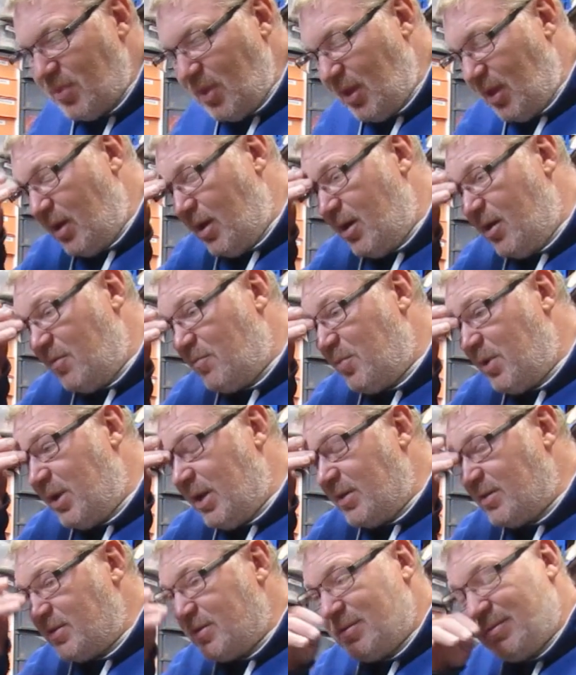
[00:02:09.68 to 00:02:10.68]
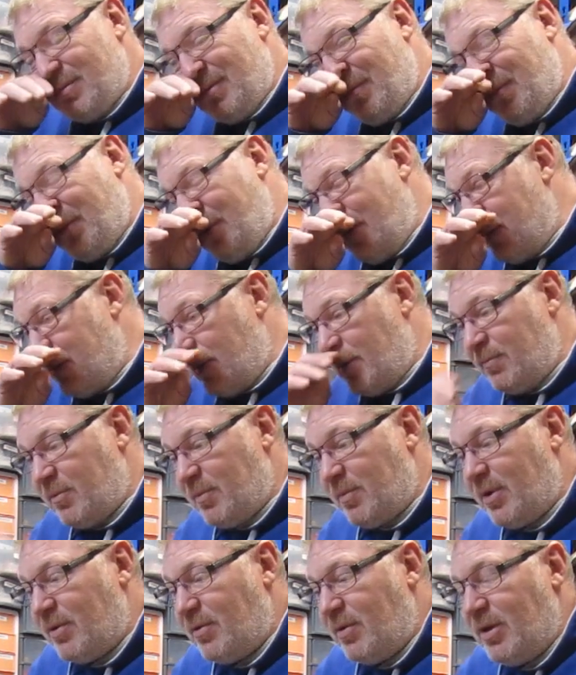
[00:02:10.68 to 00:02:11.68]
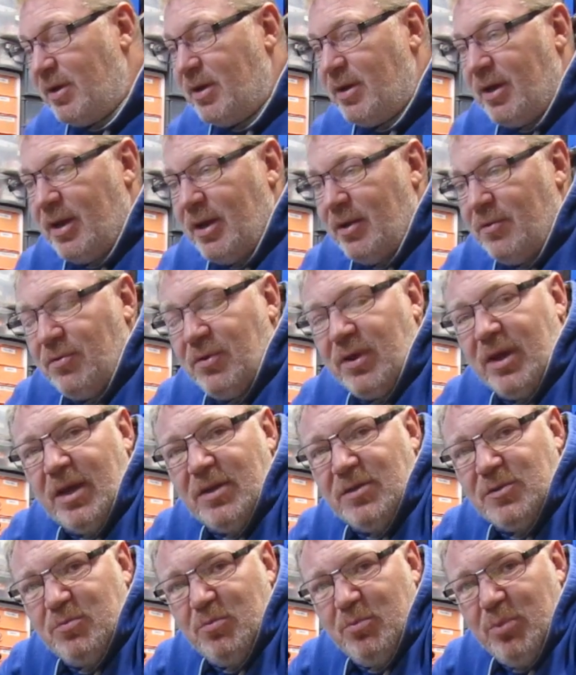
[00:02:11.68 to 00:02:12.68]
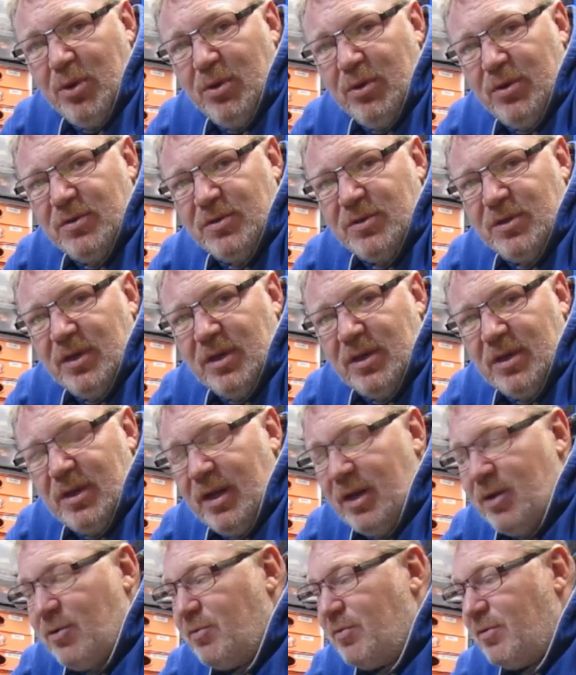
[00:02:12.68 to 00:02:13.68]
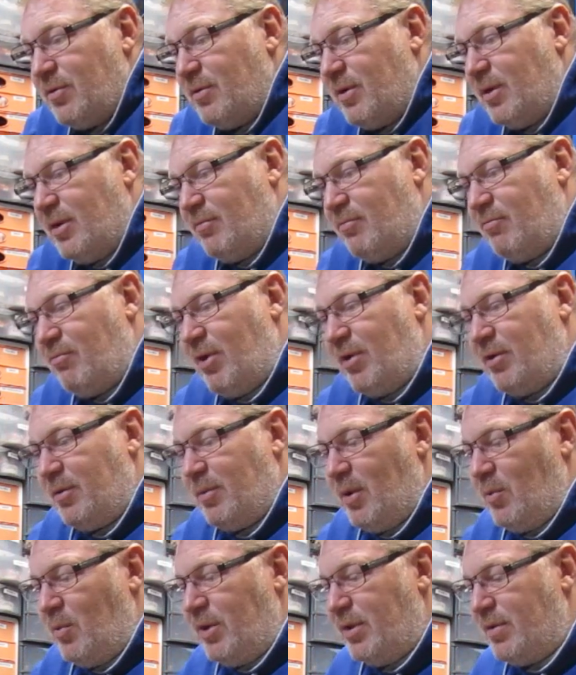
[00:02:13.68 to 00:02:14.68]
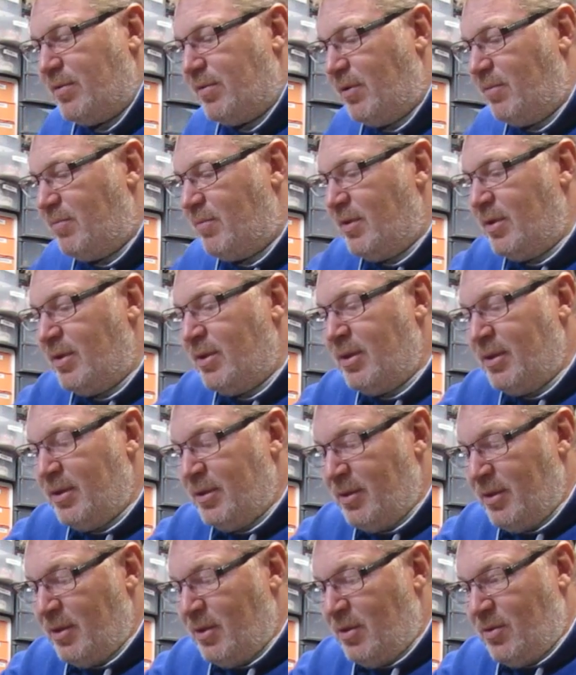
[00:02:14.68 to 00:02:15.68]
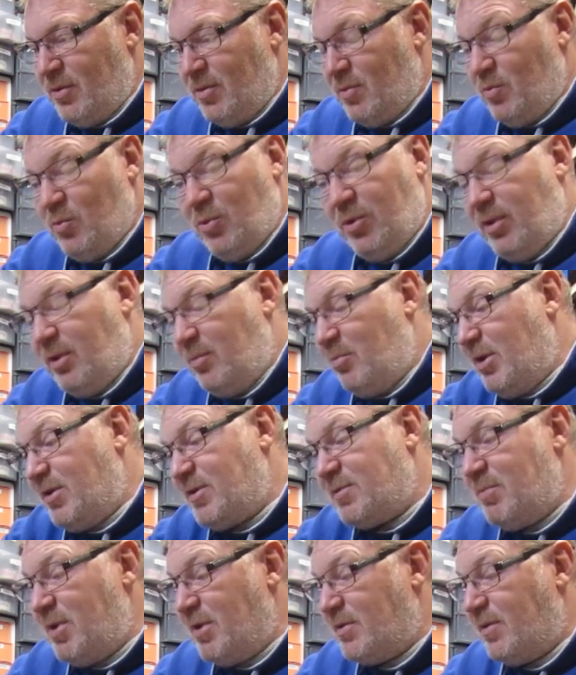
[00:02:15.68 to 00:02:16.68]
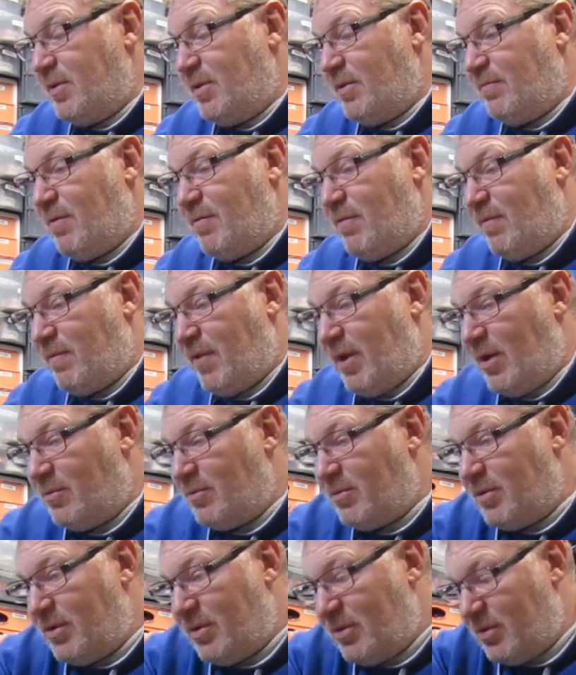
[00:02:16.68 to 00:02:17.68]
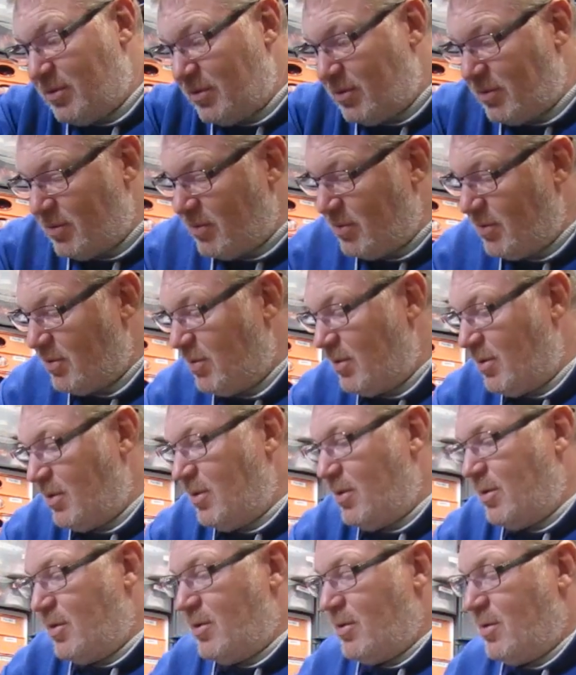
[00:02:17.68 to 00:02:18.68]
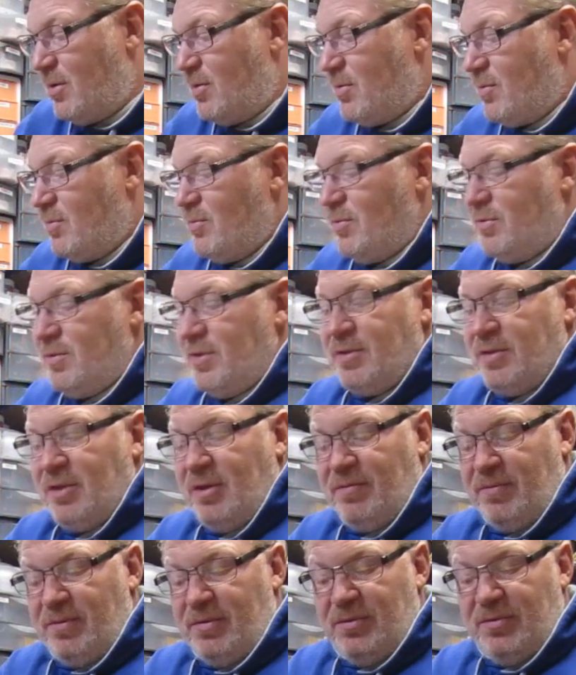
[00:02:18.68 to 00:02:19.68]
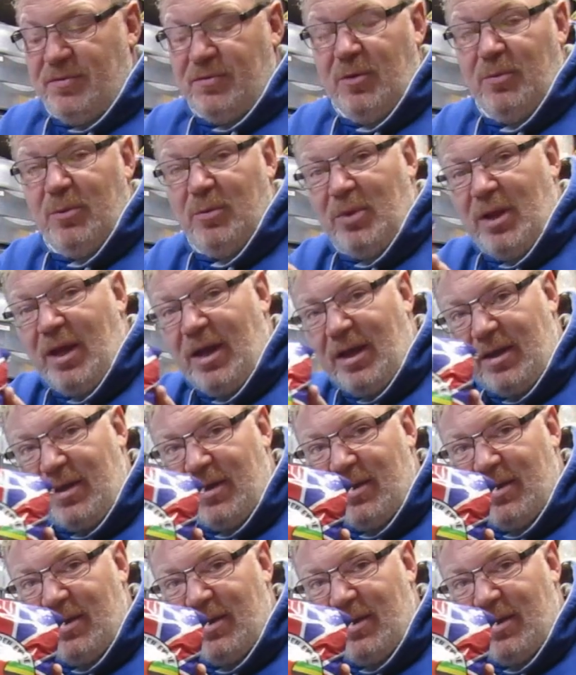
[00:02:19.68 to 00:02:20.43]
I've been asked a few times about how to catch perch in canals around about winter time. One of the best mixes I've ever found was this stuff, Super Black.